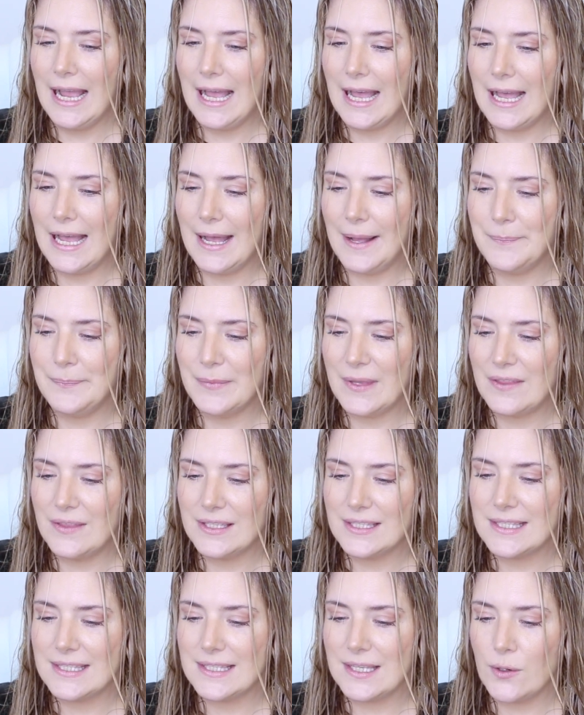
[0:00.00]

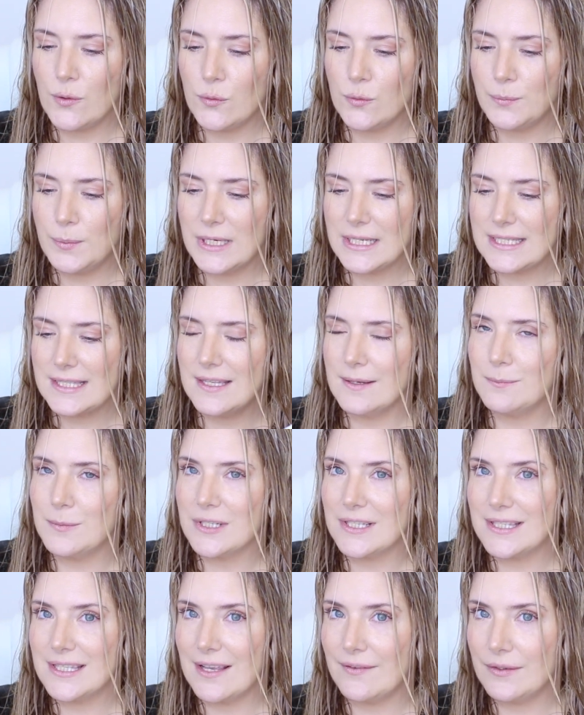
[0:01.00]
This is the Opex
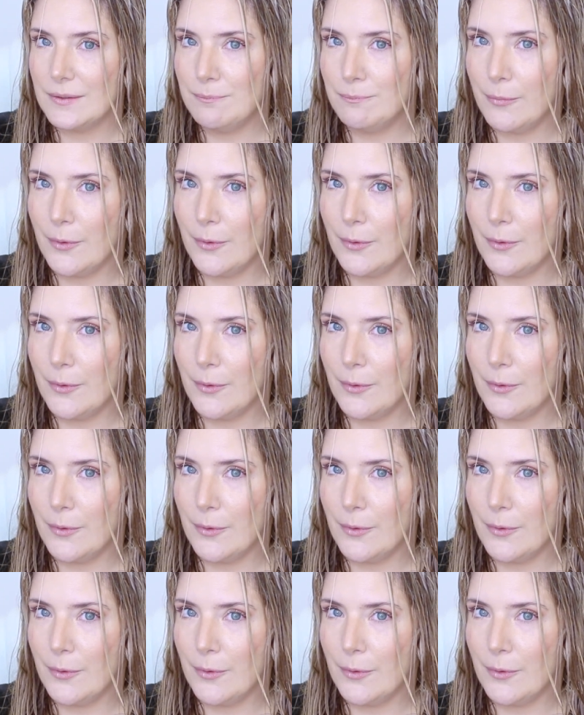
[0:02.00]
number 7